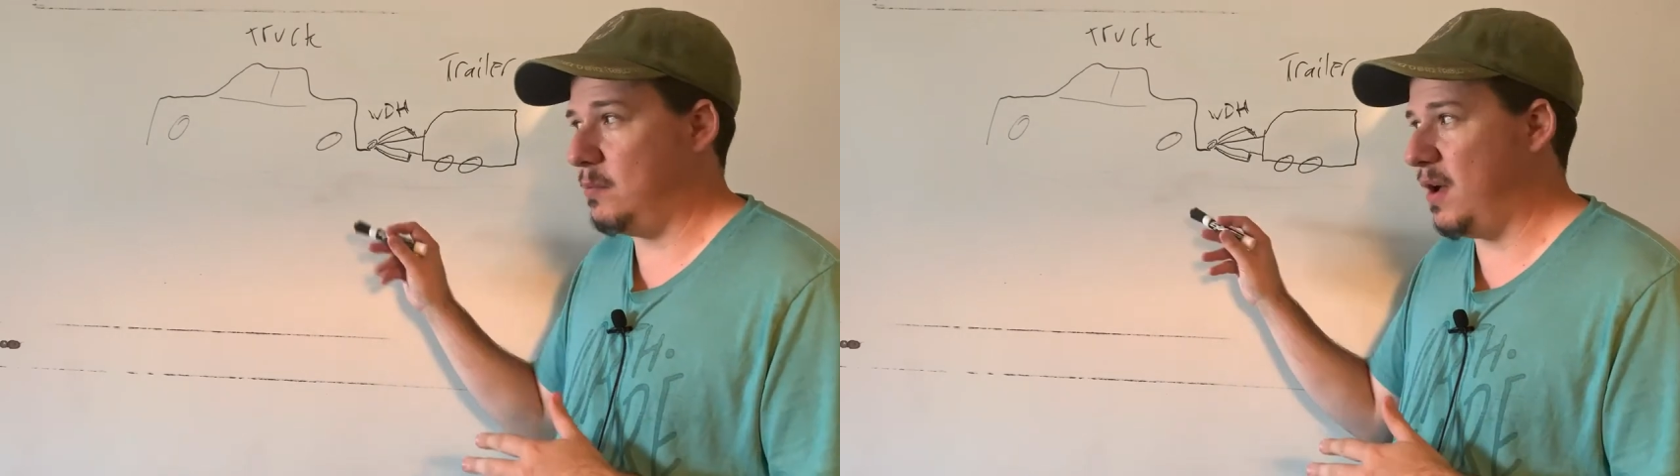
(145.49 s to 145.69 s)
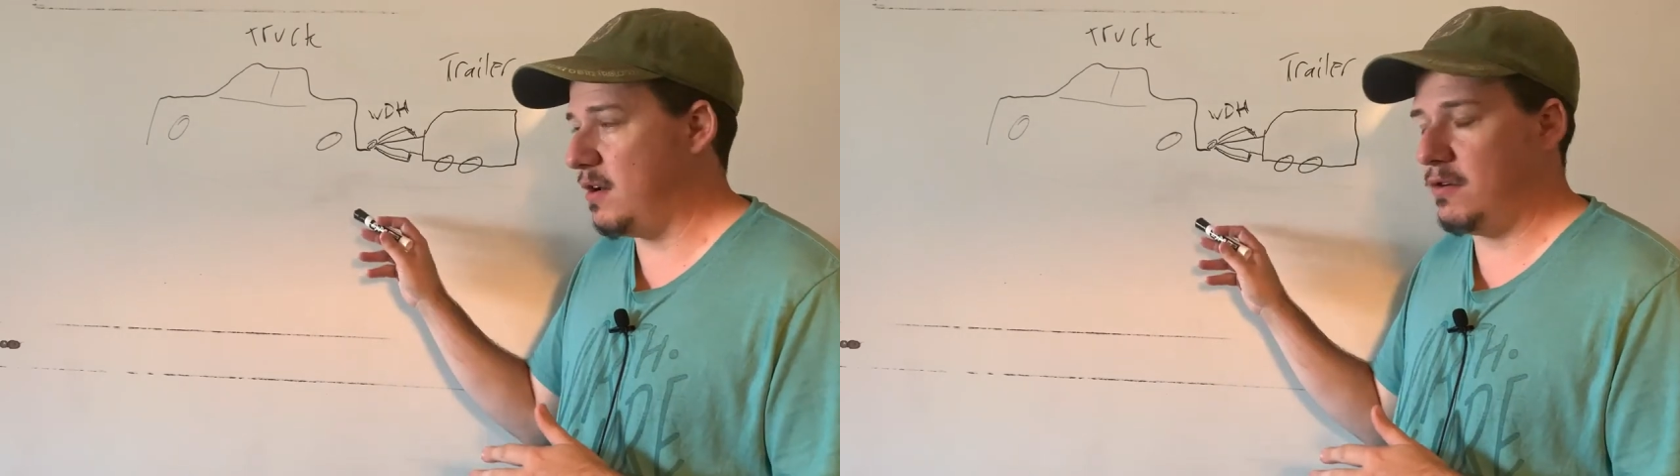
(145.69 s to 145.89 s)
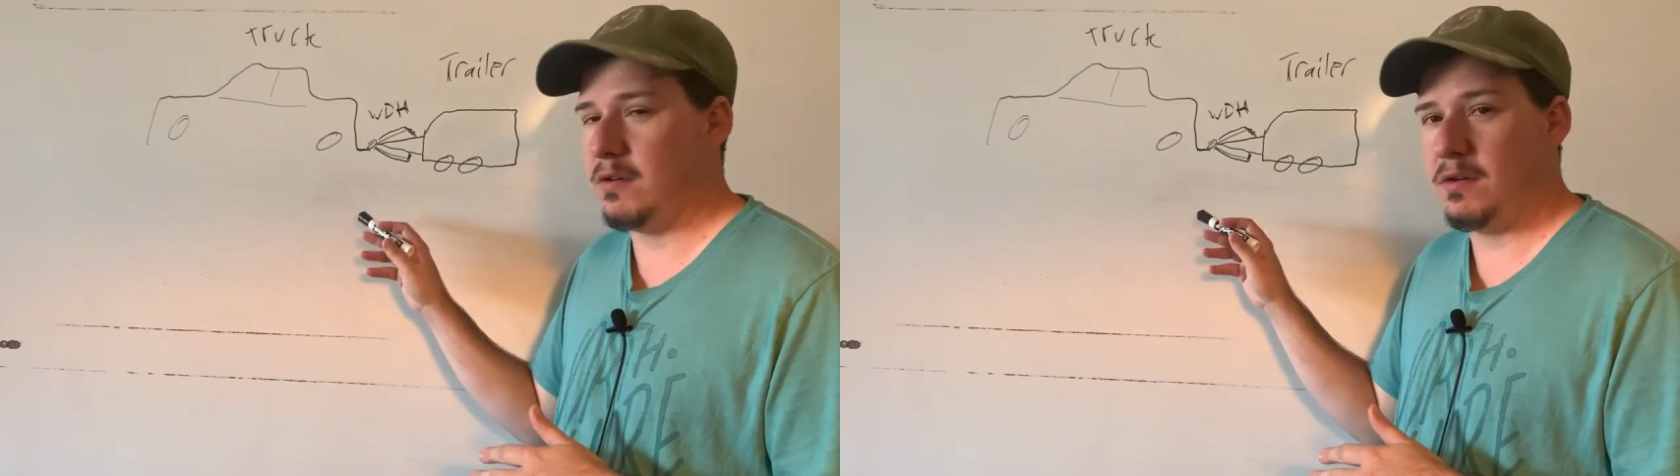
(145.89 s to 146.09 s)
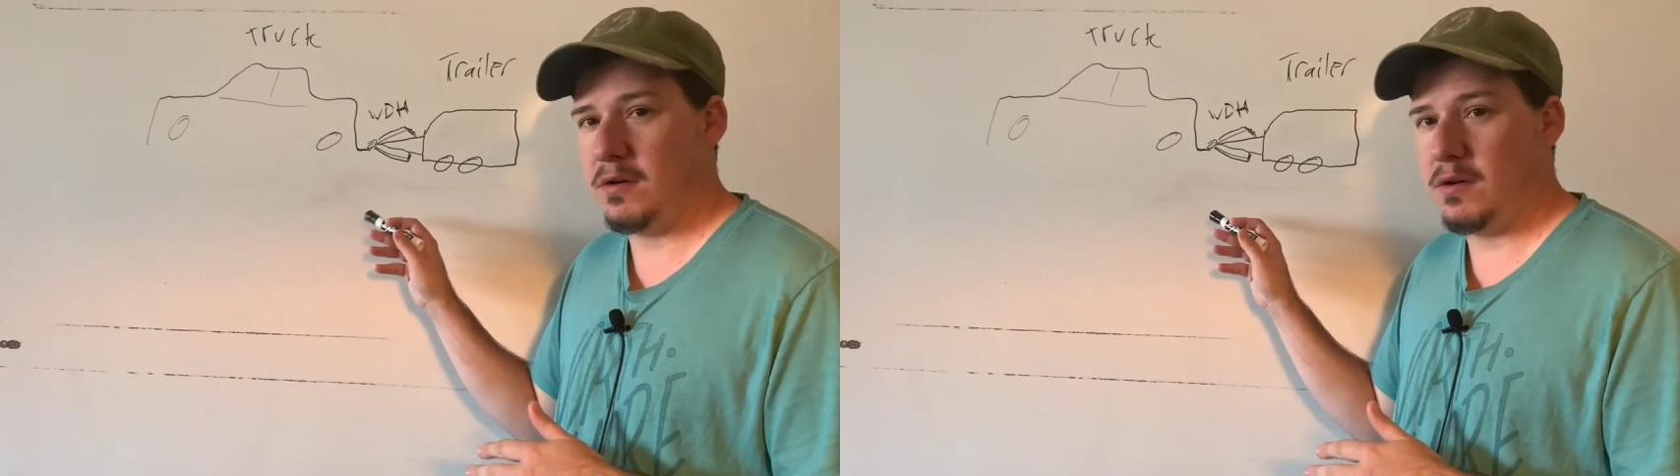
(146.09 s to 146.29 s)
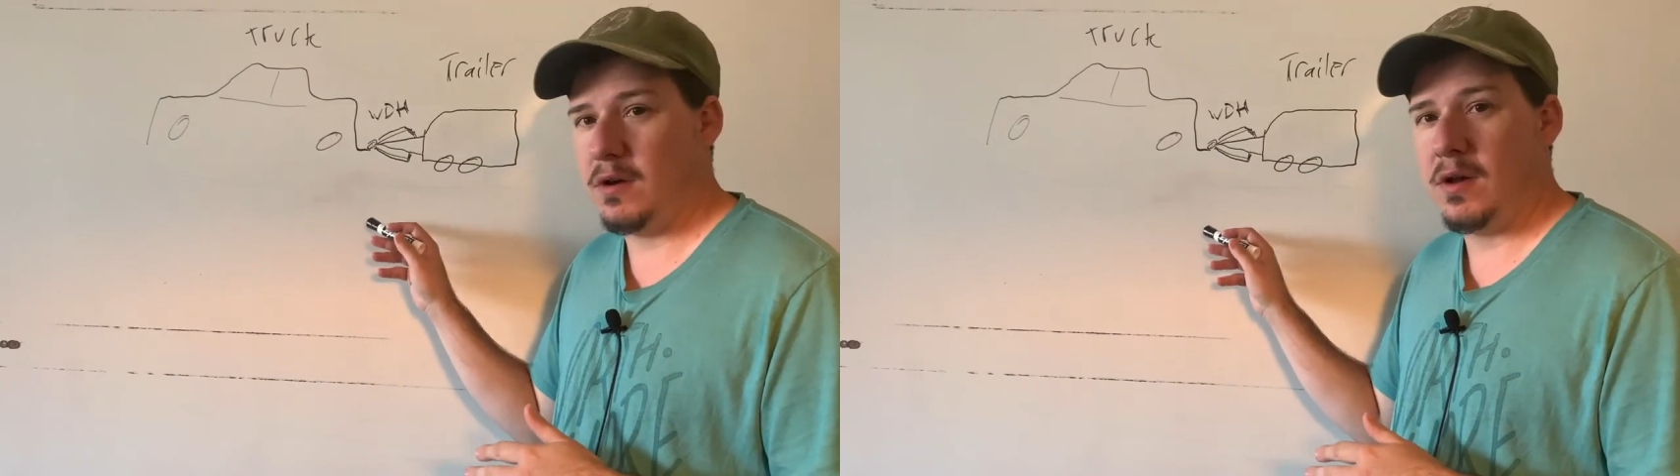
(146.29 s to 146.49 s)
better
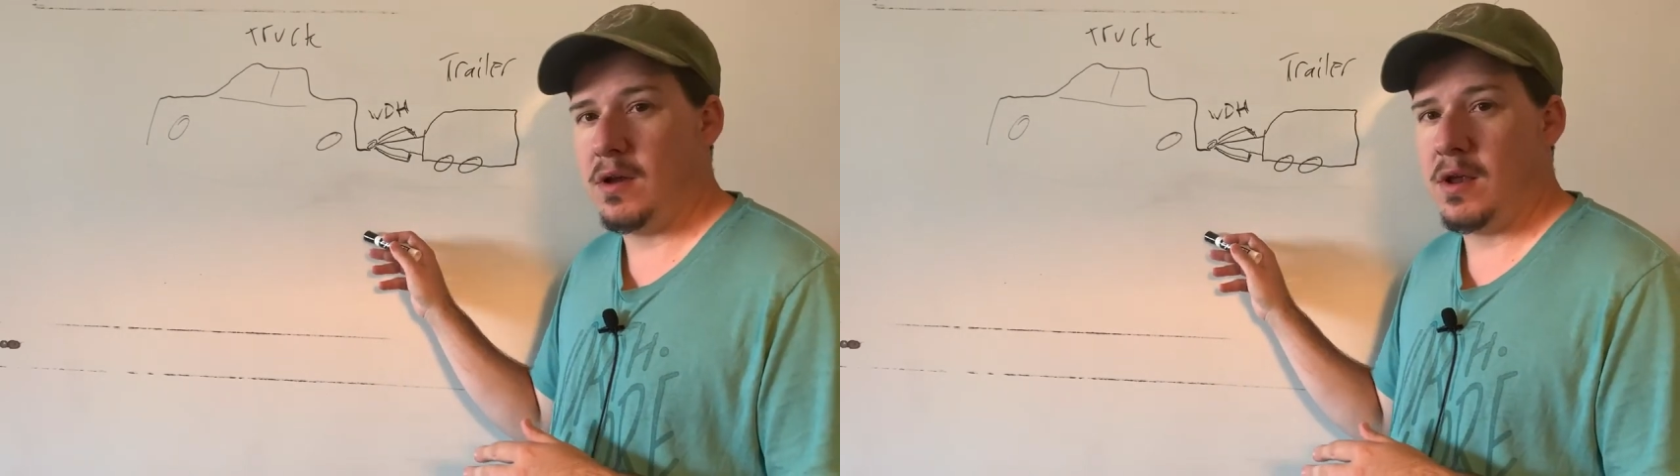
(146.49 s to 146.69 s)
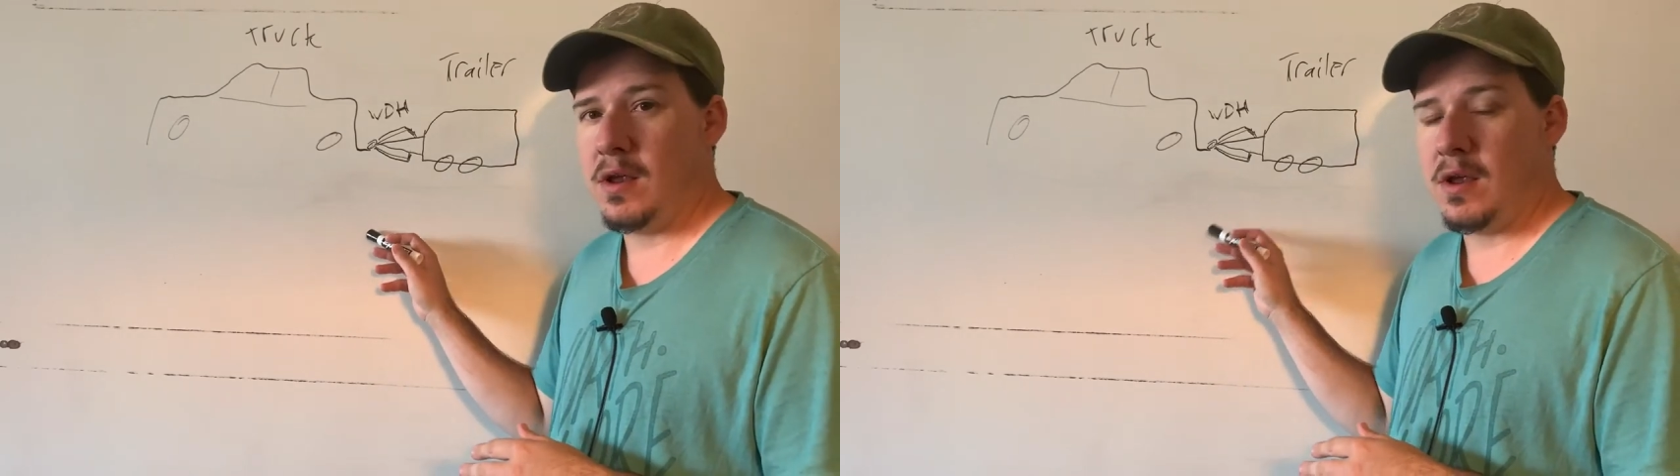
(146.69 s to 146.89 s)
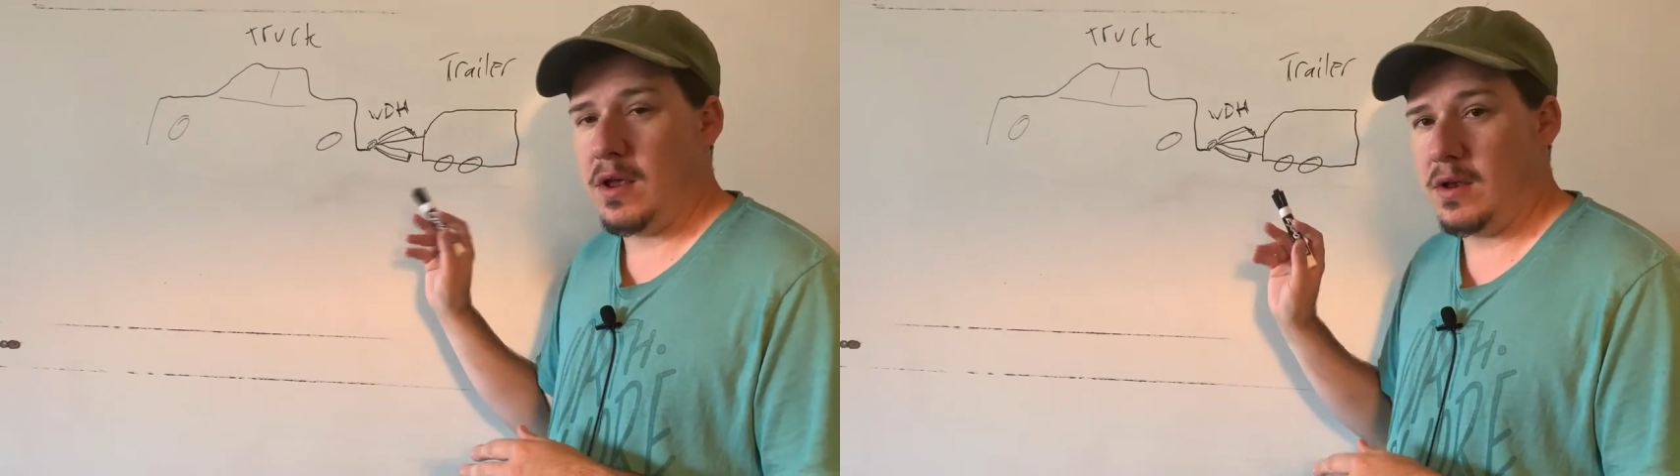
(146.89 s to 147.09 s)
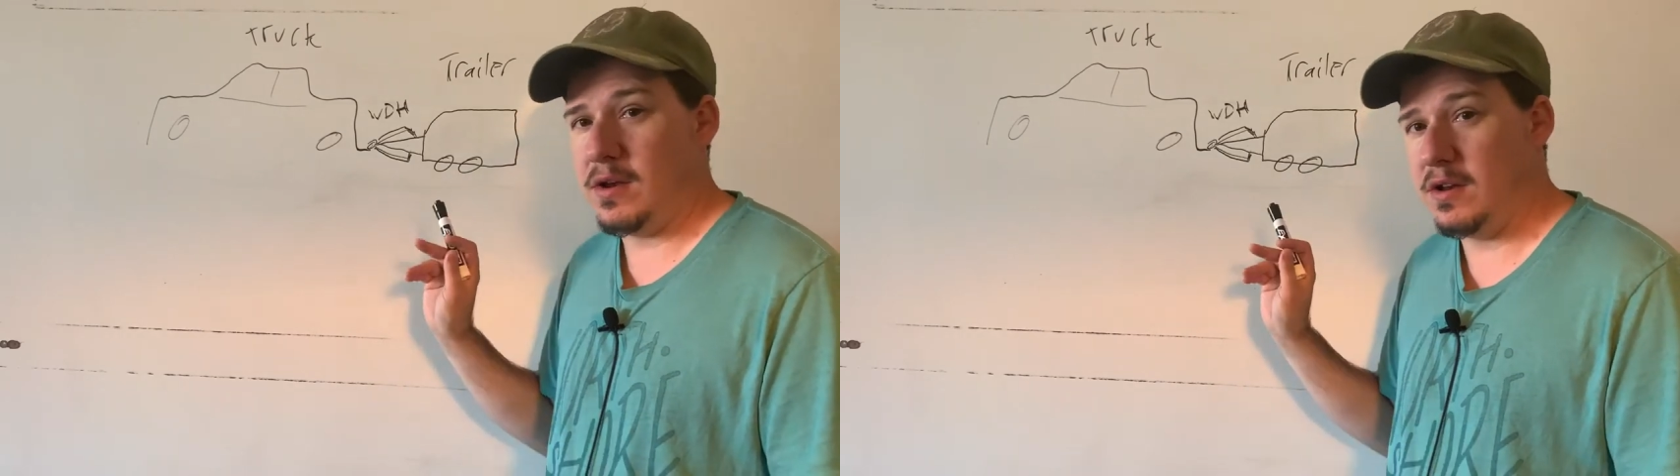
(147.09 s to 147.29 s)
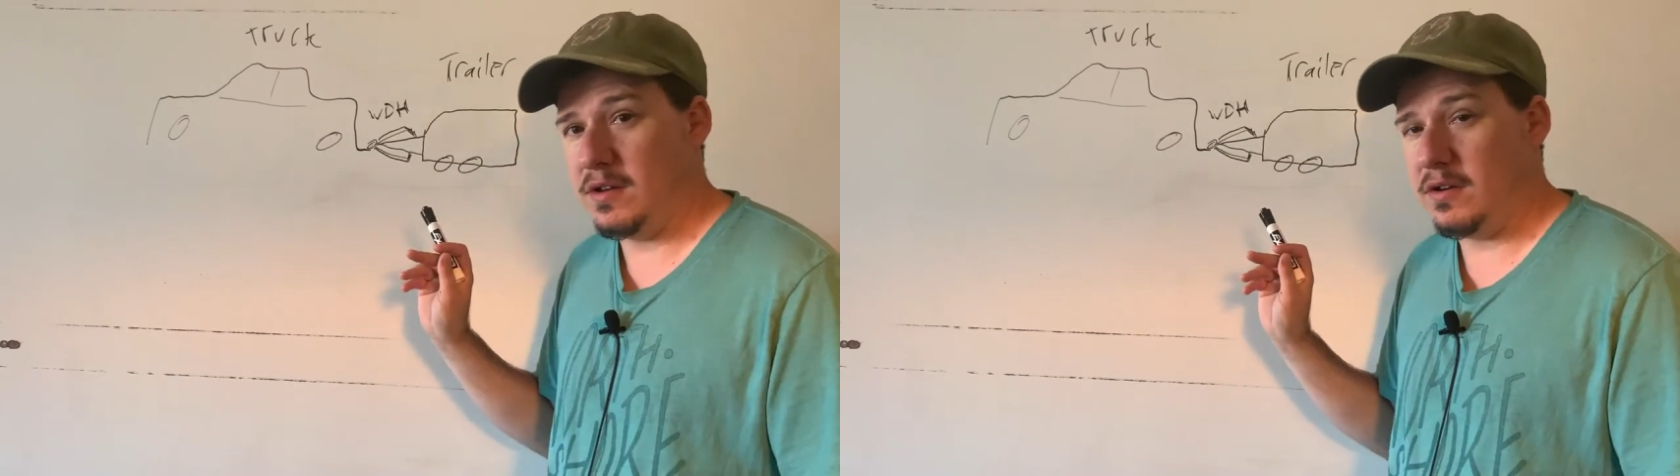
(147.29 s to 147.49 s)
in
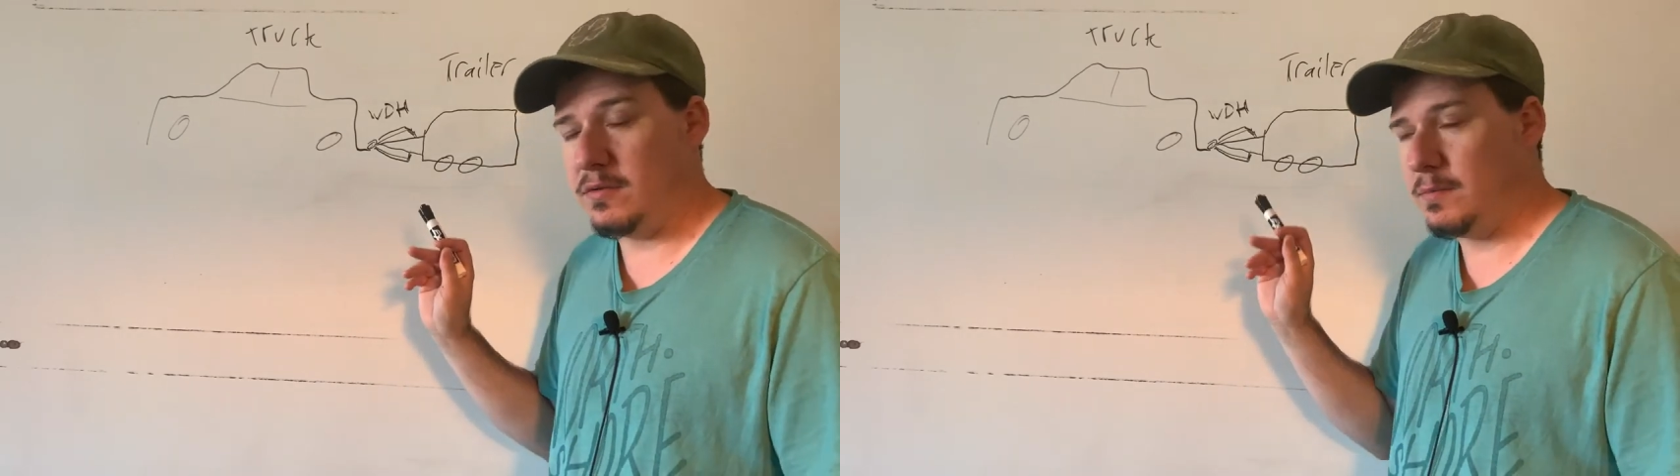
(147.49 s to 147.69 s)
detail.